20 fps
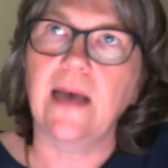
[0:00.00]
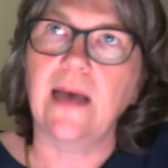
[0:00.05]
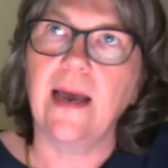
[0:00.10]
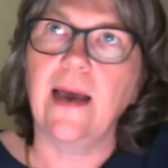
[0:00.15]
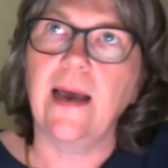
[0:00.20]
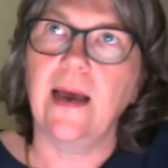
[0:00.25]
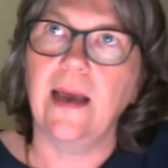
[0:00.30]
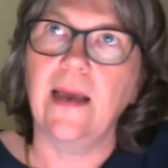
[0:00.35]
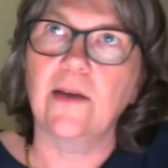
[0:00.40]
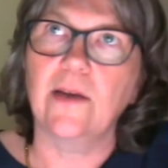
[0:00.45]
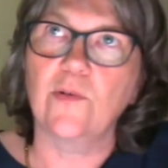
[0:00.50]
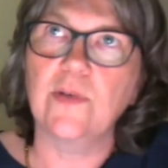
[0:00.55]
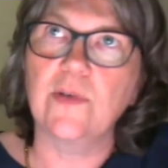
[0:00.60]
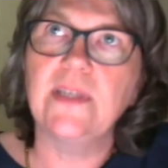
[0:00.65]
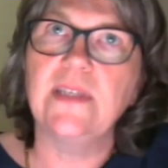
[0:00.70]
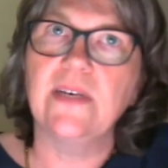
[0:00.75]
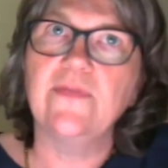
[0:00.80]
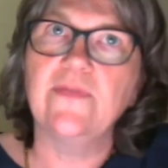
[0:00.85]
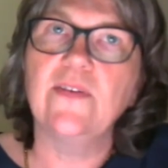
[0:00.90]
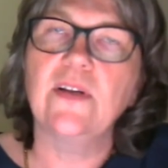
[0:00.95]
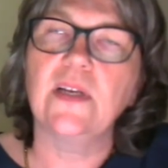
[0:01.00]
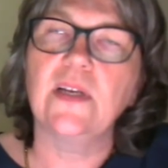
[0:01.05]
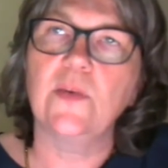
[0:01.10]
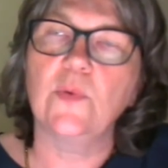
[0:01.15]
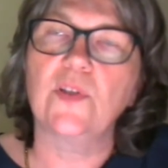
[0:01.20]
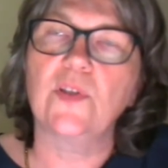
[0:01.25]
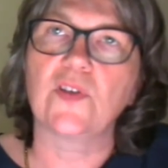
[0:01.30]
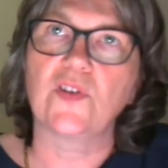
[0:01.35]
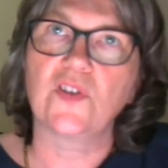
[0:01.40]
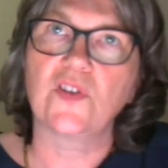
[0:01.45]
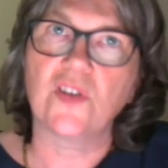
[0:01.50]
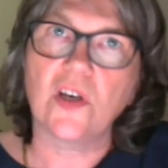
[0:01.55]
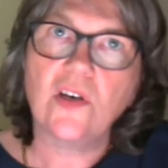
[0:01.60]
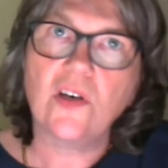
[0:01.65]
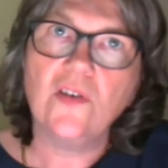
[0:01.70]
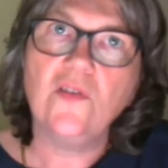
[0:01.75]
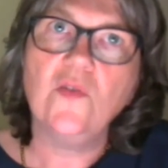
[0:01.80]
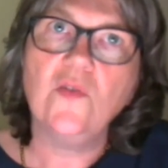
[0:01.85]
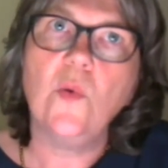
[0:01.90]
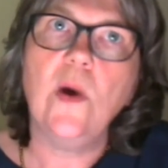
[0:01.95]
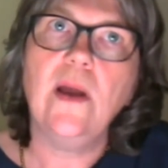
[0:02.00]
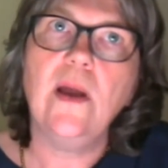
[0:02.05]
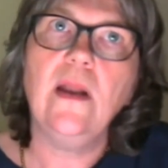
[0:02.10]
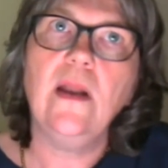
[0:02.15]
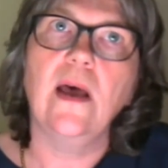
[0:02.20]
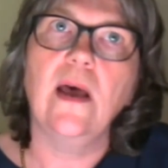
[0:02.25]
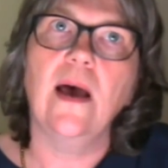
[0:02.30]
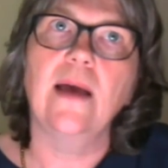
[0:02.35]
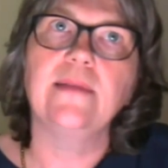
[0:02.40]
I agree definitely with the second one.